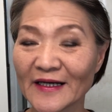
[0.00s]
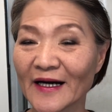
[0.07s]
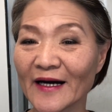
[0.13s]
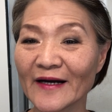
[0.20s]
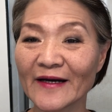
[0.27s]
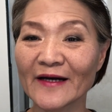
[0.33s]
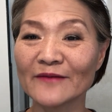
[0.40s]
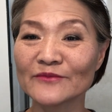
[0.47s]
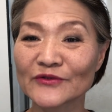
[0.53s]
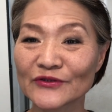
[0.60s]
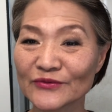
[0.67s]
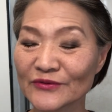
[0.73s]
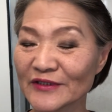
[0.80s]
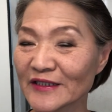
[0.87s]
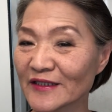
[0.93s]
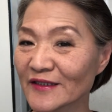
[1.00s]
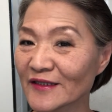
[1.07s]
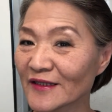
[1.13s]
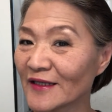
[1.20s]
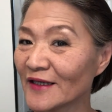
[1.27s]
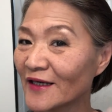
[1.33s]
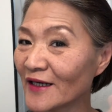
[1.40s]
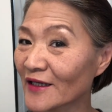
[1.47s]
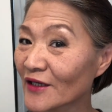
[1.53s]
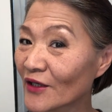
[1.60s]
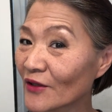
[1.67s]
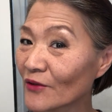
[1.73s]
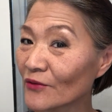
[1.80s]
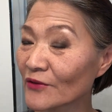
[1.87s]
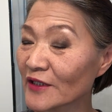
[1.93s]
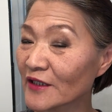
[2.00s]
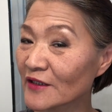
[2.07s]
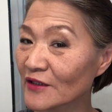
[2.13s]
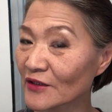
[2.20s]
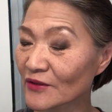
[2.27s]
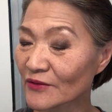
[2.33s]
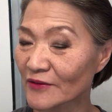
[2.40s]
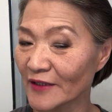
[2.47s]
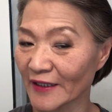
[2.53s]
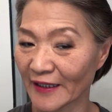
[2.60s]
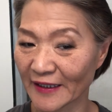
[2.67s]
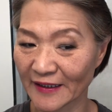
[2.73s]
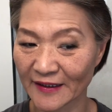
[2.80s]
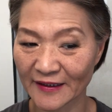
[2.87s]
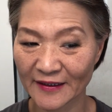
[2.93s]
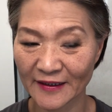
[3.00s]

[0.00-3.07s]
I am doing a going gray,